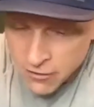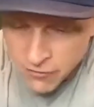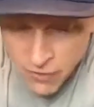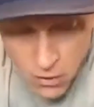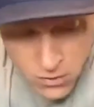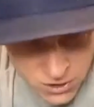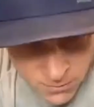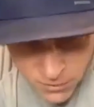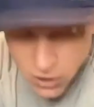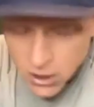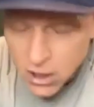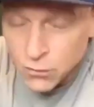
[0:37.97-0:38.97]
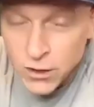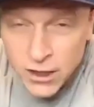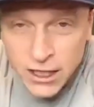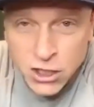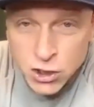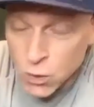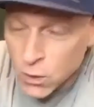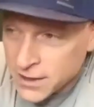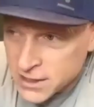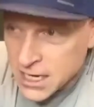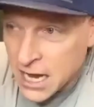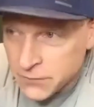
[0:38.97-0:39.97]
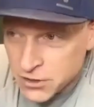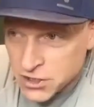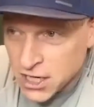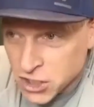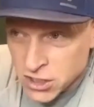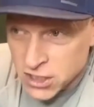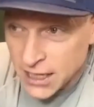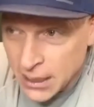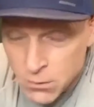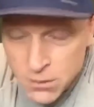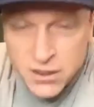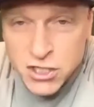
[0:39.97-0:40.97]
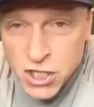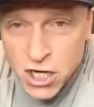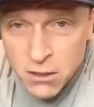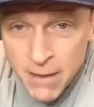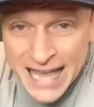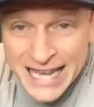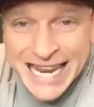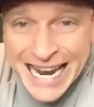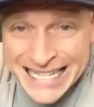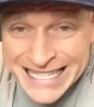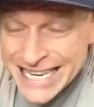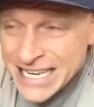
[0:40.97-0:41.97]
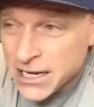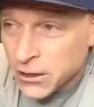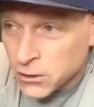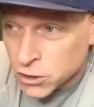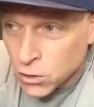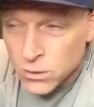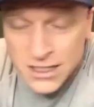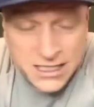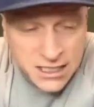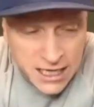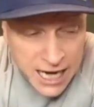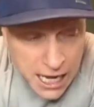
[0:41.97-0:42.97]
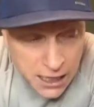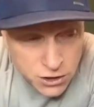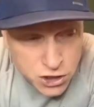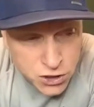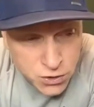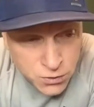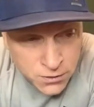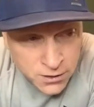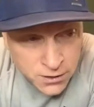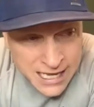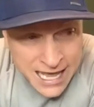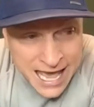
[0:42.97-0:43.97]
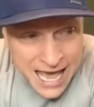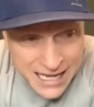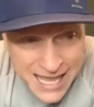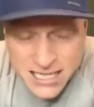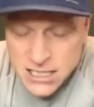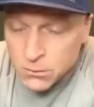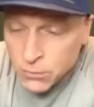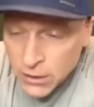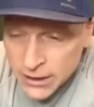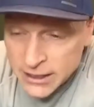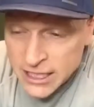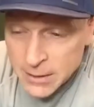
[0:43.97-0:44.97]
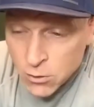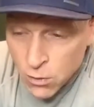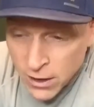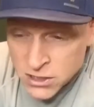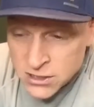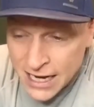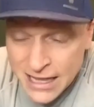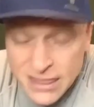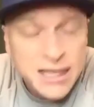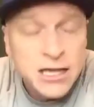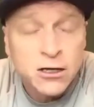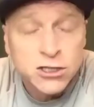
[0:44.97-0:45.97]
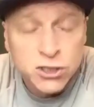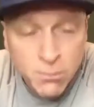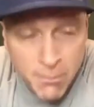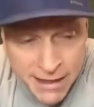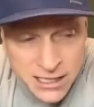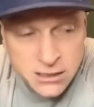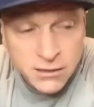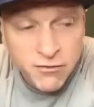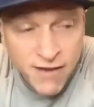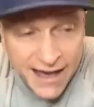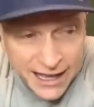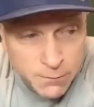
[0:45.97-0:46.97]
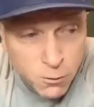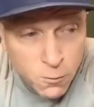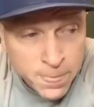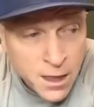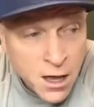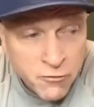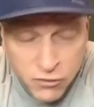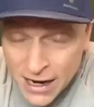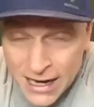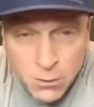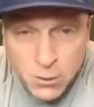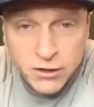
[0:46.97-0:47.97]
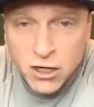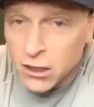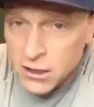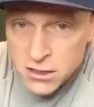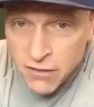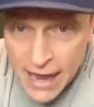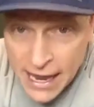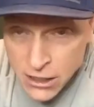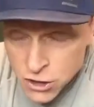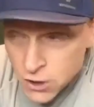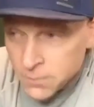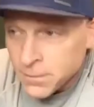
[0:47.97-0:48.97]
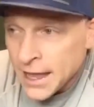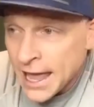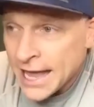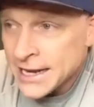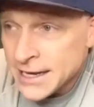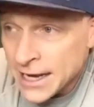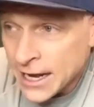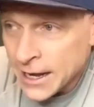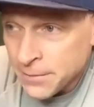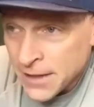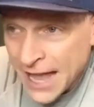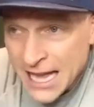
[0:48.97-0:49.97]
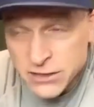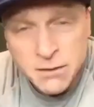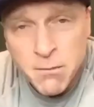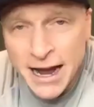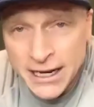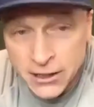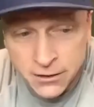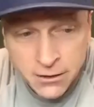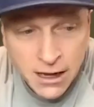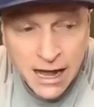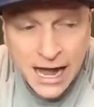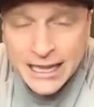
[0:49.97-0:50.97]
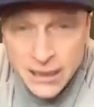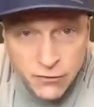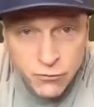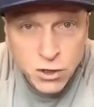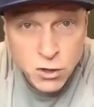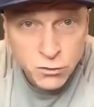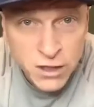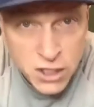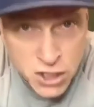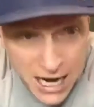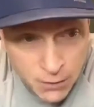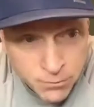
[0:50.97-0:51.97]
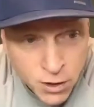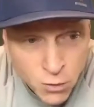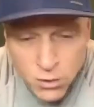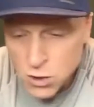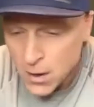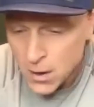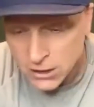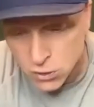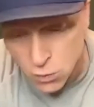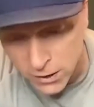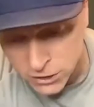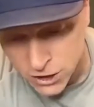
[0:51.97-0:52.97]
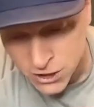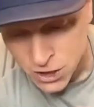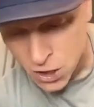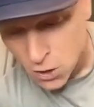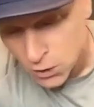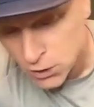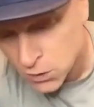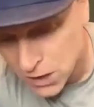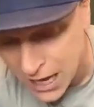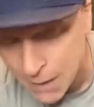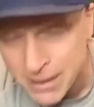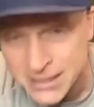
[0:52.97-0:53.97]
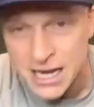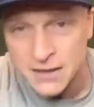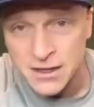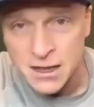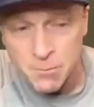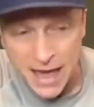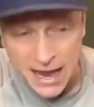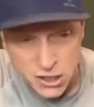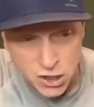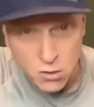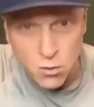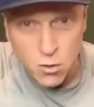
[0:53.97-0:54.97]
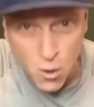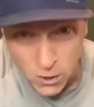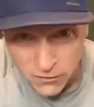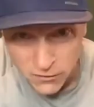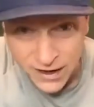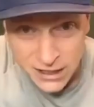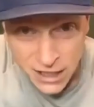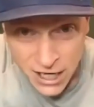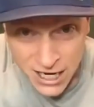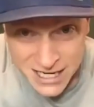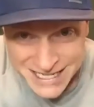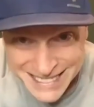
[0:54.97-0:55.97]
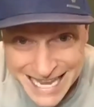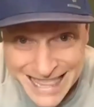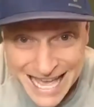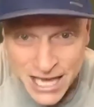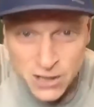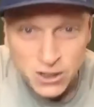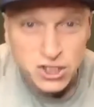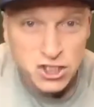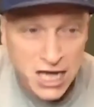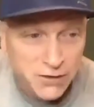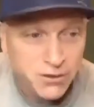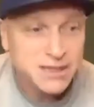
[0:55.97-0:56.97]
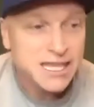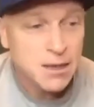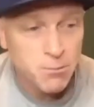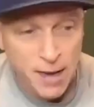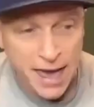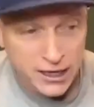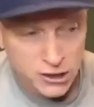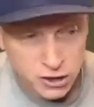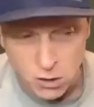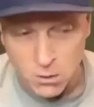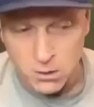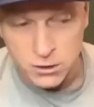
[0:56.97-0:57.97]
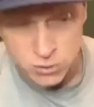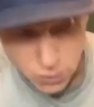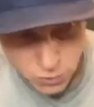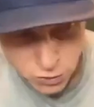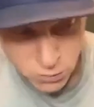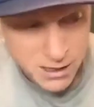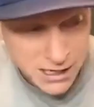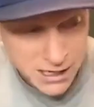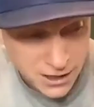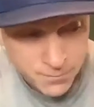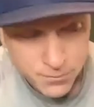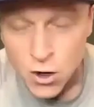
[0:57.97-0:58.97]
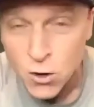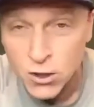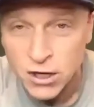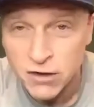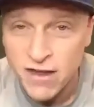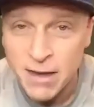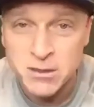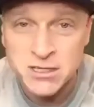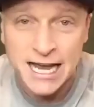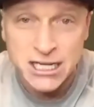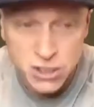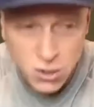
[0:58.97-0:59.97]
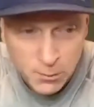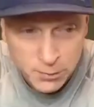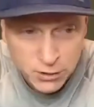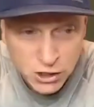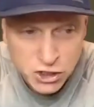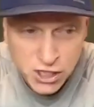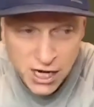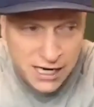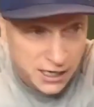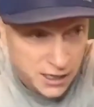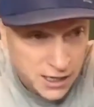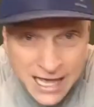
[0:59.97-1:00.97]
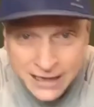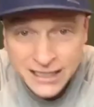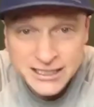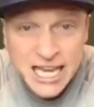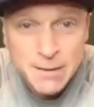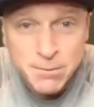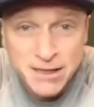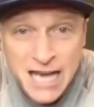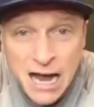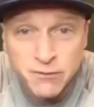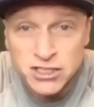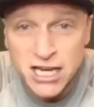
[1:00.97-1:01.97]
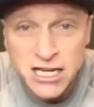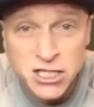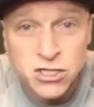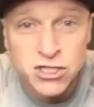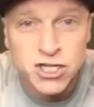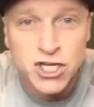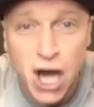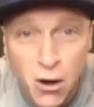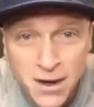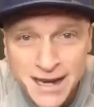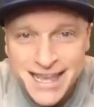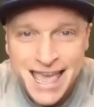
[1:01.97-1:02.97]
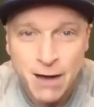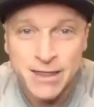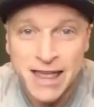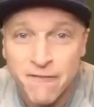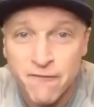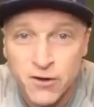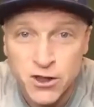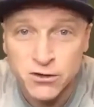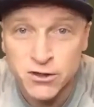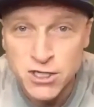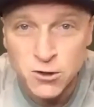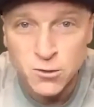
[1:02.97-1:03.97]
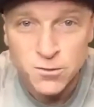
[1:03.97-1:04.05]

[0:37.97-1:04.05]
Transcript: Folks, you're going to really enjoy this conversation today with this young man, 19 years old. He's a college student, and he had some really deep questions that I think are tremendously valuable for anyone, regardless of age. And uh, as a reminder, I love when you reach out when you ask questions or you comment on the Impact Show, or if I see that you're sharing the Impact Show on your social media or to your families, I so appreciate it. Let's keep the conversations going. And without further ado,